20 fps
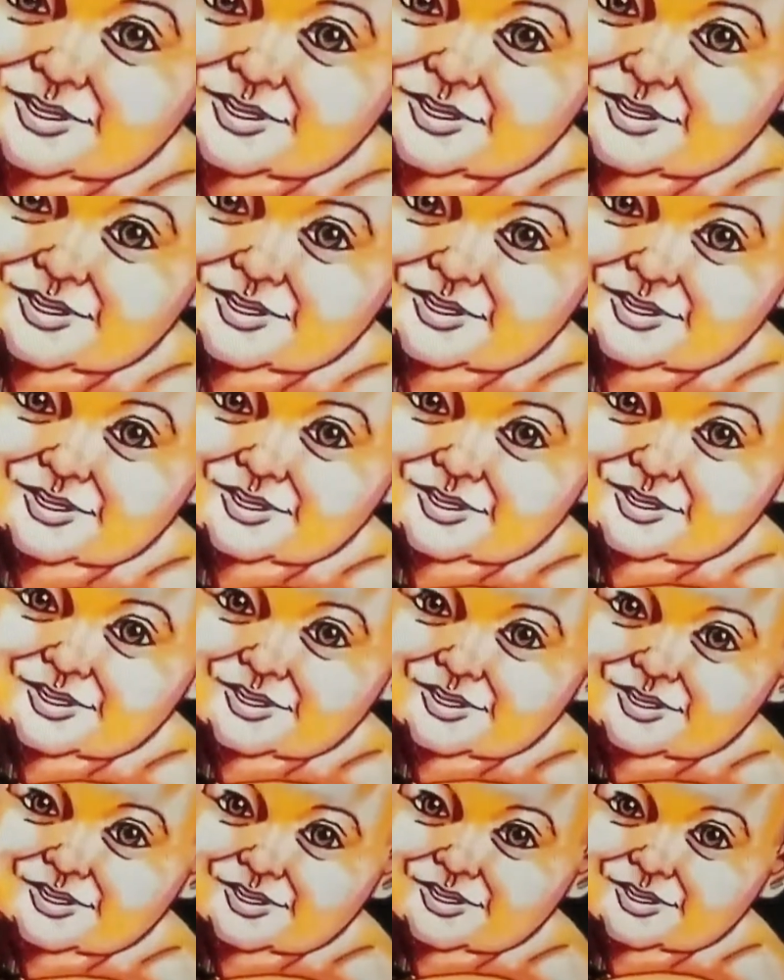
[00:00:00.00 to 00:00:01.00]

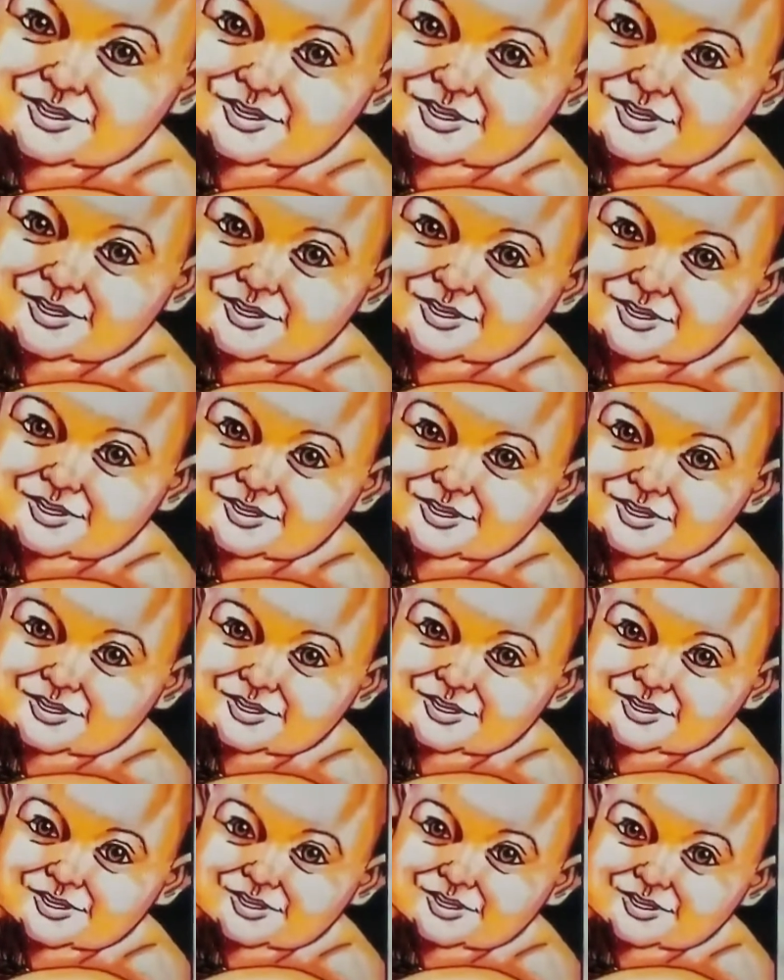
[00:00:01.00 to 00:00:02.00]

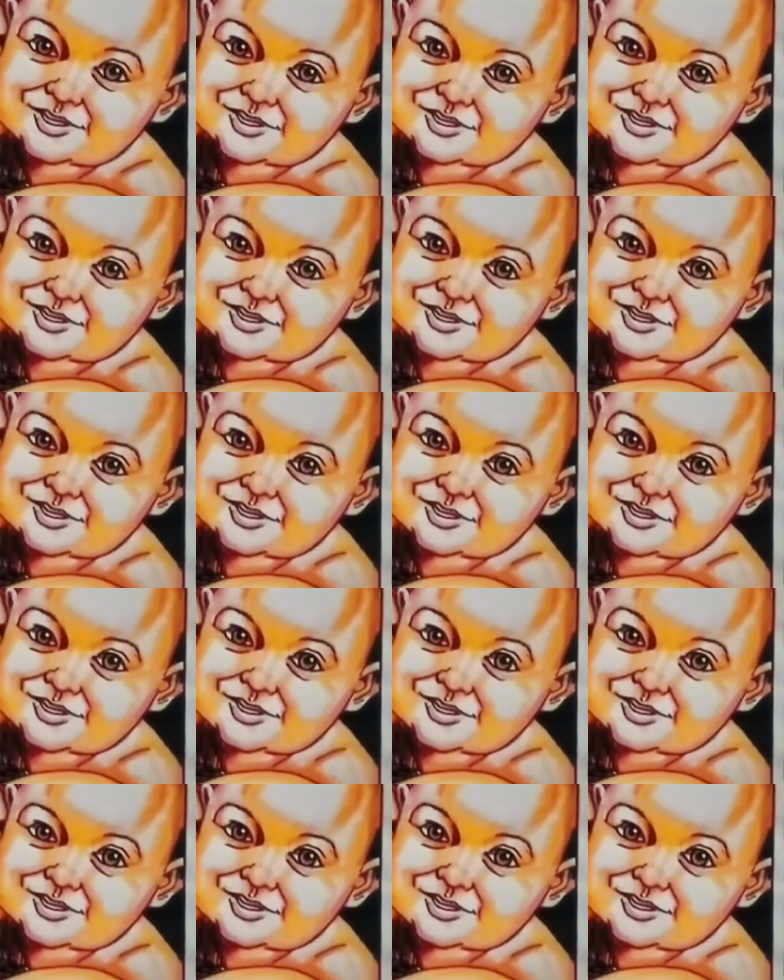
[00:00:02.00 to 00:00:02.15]
Nobody speaks.